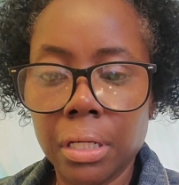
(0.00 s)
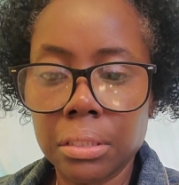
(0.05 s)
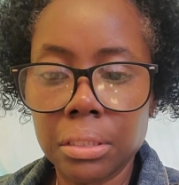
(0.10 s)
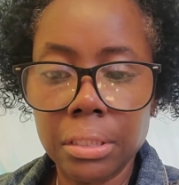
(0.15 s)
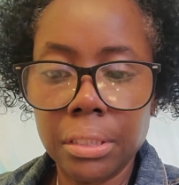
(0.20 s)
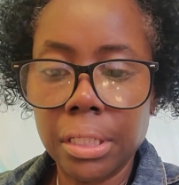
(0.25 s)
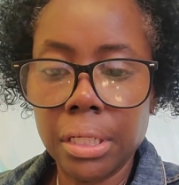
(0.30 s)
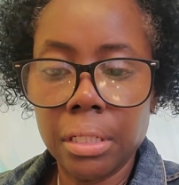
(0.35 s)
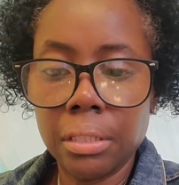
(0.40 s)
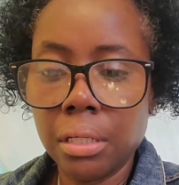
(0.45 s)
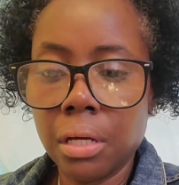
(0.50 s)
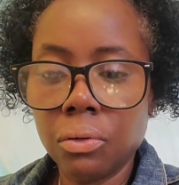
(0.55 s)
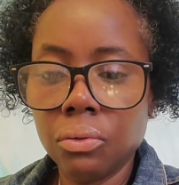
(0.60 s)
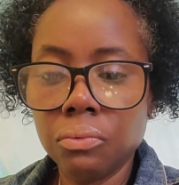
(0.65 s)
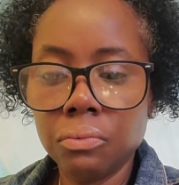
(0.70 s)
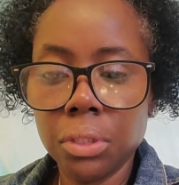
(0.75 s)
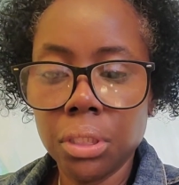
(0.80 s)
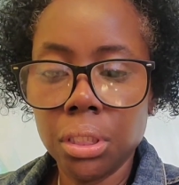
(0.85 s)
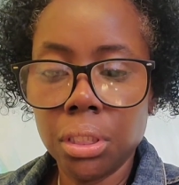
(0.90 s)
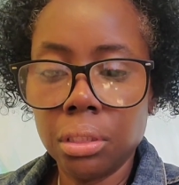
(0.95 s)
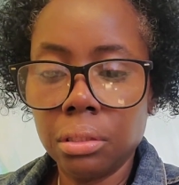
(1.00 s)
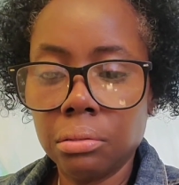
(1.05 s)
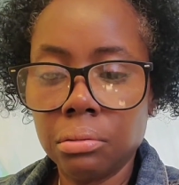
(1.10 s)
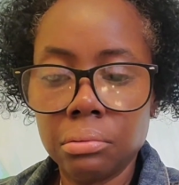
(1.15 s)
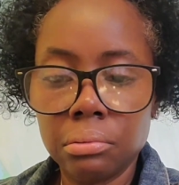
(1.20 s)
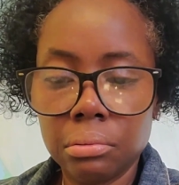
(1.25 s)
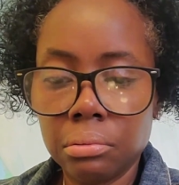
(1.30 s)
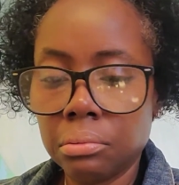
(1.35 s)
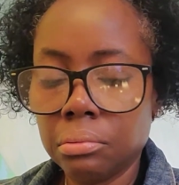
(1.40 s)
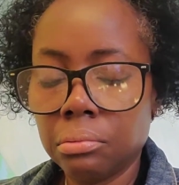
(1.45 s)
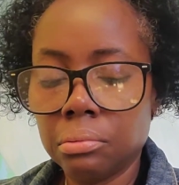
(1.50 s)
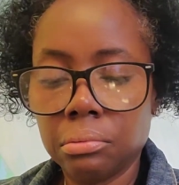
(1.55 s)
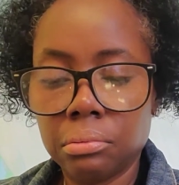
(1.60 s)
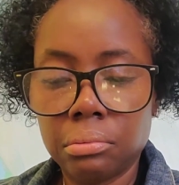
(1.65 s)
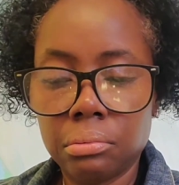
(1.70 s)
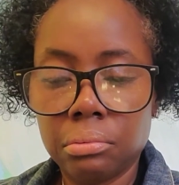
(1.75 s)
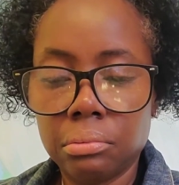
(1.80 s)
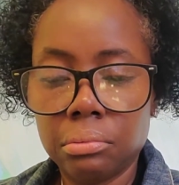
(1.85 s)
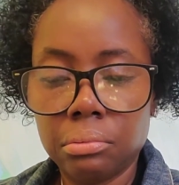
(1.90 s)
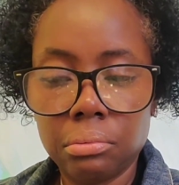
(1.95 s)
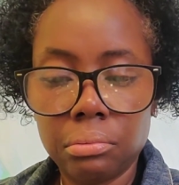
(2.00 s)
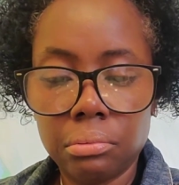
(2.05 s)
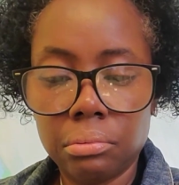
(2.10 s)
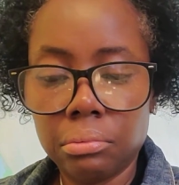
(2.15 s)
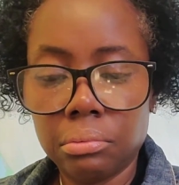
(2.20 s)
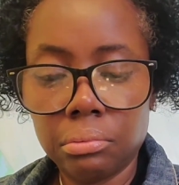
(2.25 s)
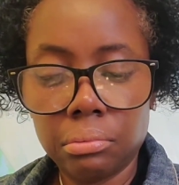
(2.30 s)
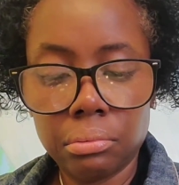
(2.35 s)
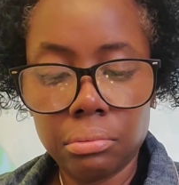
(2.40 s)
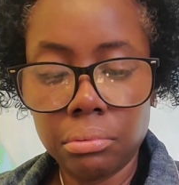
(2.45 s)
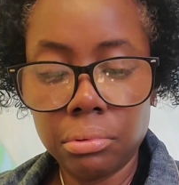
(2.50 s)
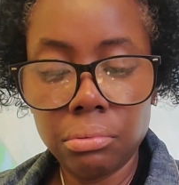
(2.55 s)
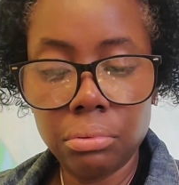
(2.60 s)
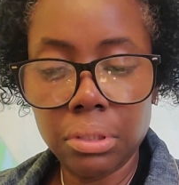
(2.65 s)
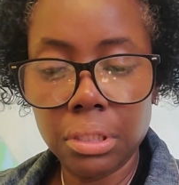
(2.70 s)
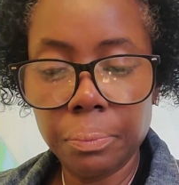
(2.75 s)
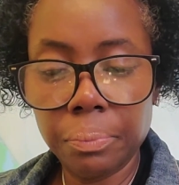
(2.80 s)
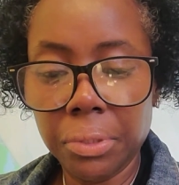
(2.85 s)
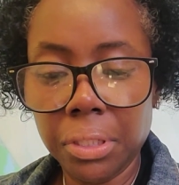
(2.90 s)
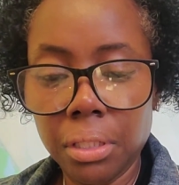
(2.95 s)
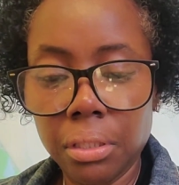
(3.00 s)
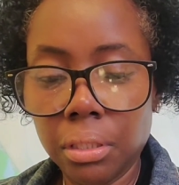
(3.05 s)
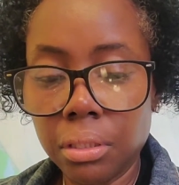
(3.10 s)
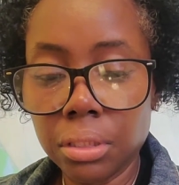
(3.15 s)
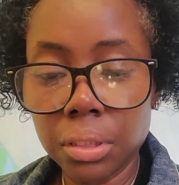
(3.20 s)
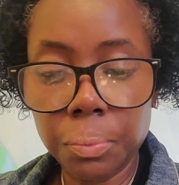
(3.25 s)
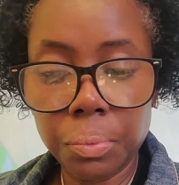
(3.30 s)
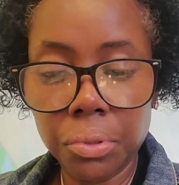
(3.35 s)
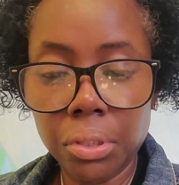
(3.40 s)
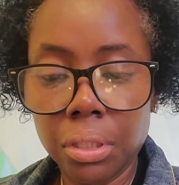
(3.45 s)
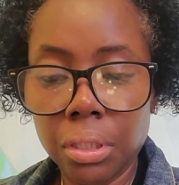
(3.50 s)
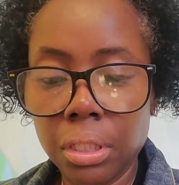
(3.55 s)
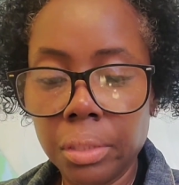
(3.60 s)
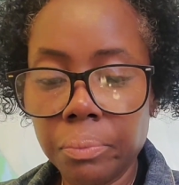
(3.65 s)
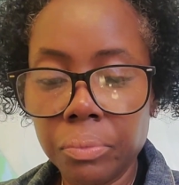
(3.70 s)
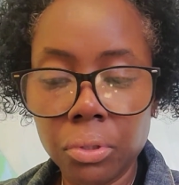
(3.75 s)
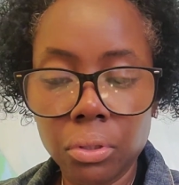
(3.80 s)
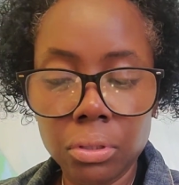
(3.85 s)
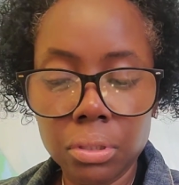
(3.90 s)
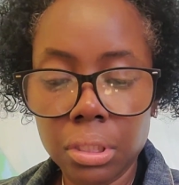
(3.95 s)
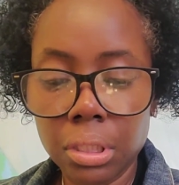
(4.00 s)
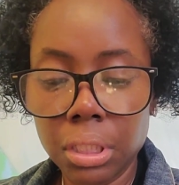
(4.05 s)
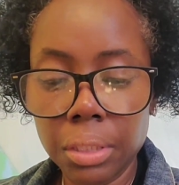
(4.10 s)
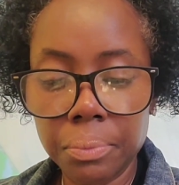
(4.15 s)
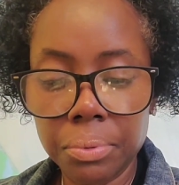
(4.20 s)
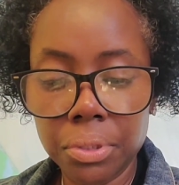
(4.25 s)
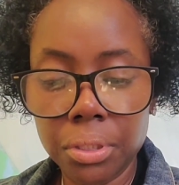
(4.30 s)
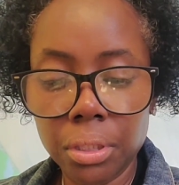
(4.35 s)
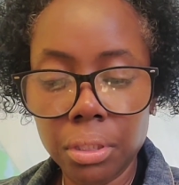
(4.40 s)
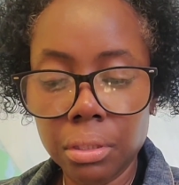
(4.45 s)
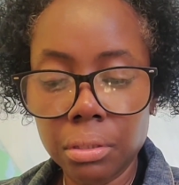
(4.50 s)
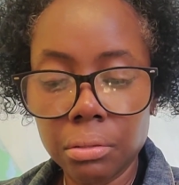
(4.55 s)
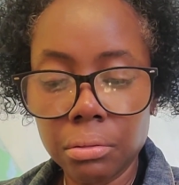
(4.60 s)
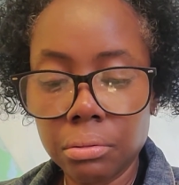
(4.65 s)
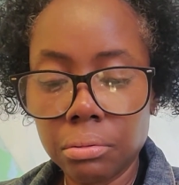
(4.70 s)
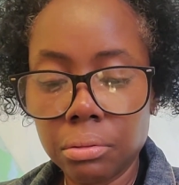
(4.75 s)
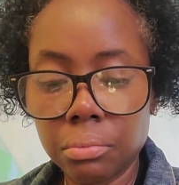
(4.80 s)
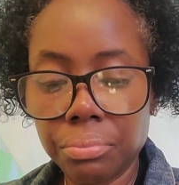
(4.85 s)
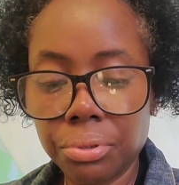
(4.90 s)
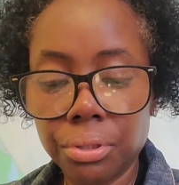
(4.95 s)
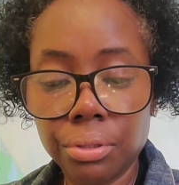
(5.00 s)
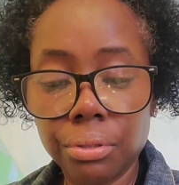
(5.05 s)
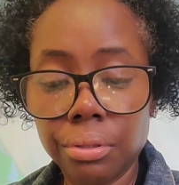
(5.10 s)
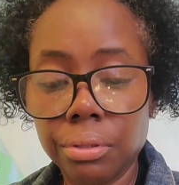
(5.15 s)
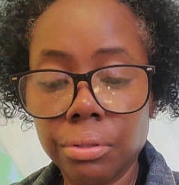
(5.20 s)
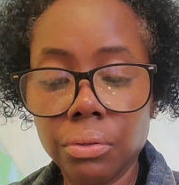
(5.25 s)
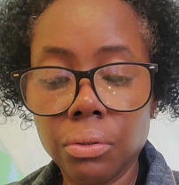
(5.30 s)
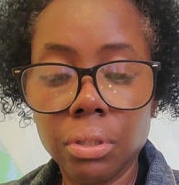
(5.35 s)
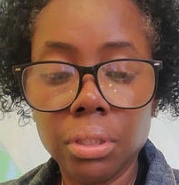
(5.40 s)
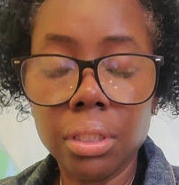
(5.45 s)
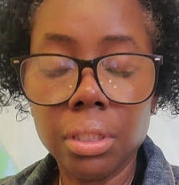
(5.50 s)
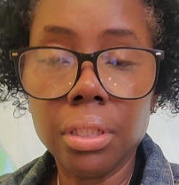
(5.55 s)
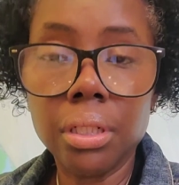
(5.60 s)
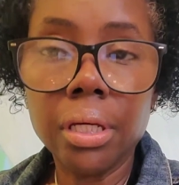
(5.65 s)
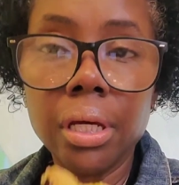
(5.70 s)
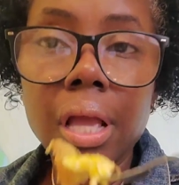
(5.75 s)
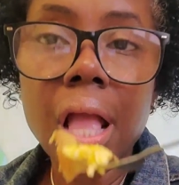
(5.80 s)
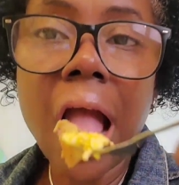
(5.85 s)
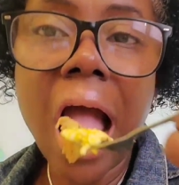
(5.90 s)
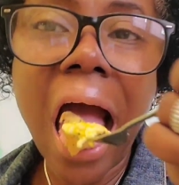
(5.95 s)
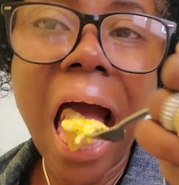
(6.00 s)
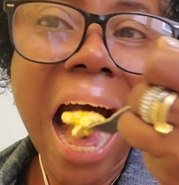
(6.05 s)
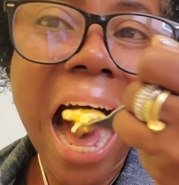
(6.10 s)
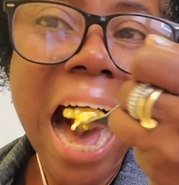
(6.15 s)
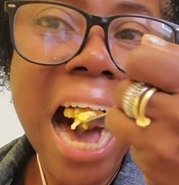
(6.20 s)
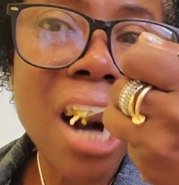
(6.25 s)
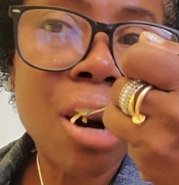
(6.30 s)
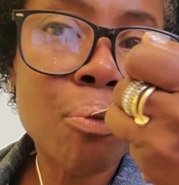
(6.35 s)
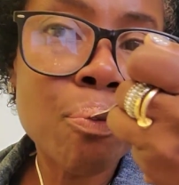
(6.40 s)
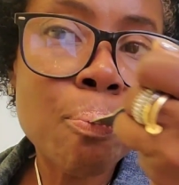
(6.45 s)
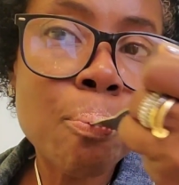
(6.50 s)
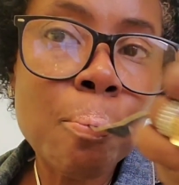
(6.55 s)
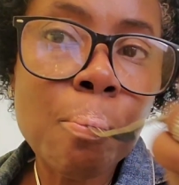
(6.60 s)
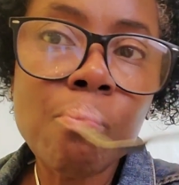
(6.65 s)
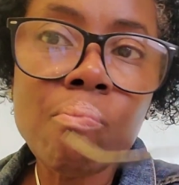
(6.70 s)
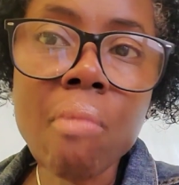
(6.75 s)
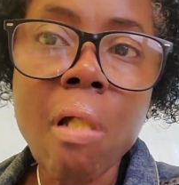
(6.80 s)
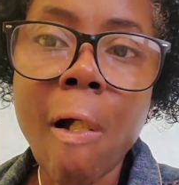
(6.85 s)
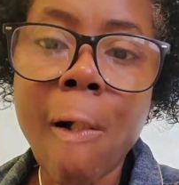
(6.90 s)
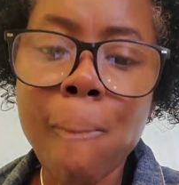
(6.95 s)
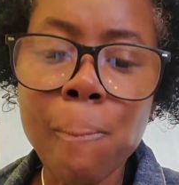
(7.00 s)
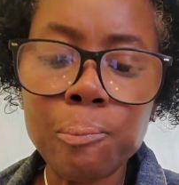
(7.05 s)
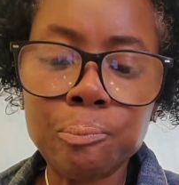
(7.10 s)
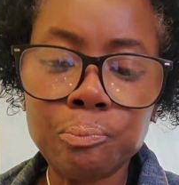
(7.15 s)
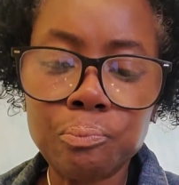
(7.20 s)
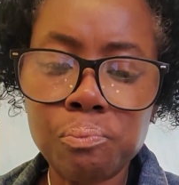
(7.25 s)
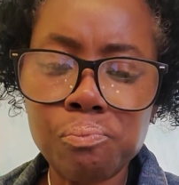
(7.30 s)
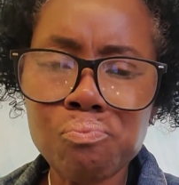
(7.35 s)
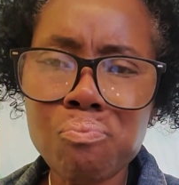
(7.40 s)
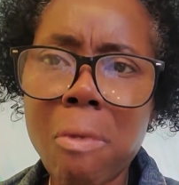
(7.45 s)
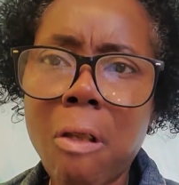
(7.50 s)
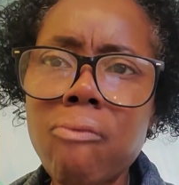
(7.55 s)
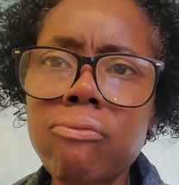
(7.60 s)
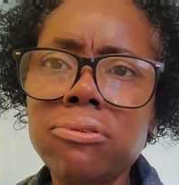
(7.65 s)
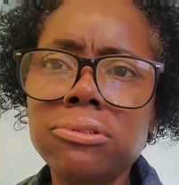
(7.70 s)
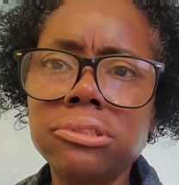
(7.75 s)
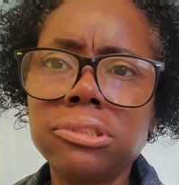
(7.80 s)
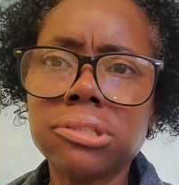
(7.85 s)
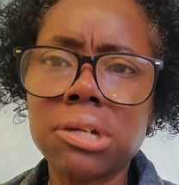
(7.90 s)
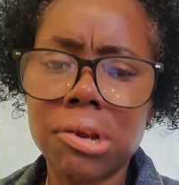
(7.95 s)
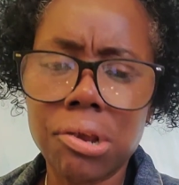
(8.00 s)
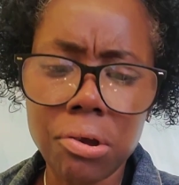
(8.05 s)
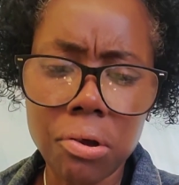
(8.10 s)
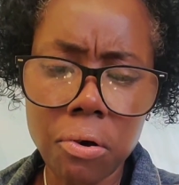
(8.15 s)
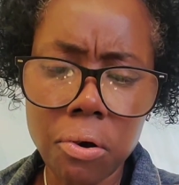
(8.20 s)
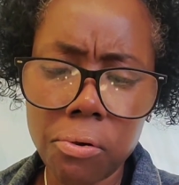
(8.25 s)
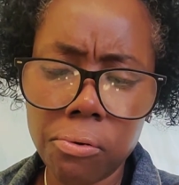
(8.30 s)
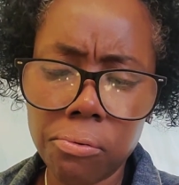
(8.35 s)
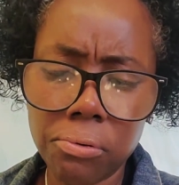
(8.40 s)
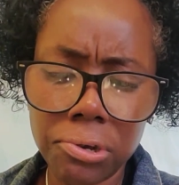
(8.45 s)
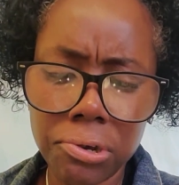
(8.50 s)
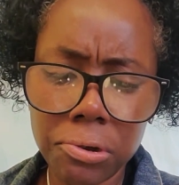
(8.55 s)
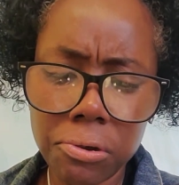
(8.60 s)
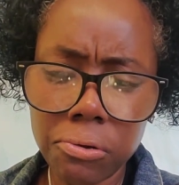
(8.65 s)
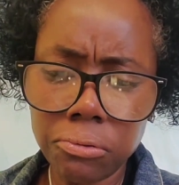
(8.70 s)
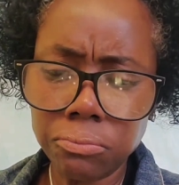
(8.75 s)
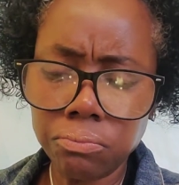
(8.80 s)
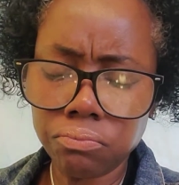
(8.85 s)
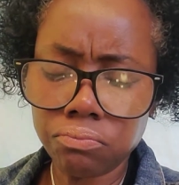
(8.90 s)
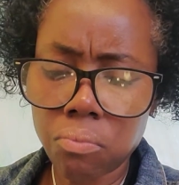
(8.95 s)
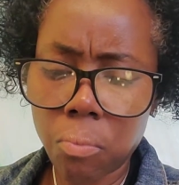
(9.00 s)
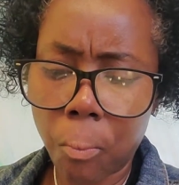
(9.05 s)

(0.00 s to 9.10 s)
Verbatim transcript: because again, I don't really use lip liner. I just put on lip gloss or lipstick, put on and call it a day. Um, my food is getting cold, ill.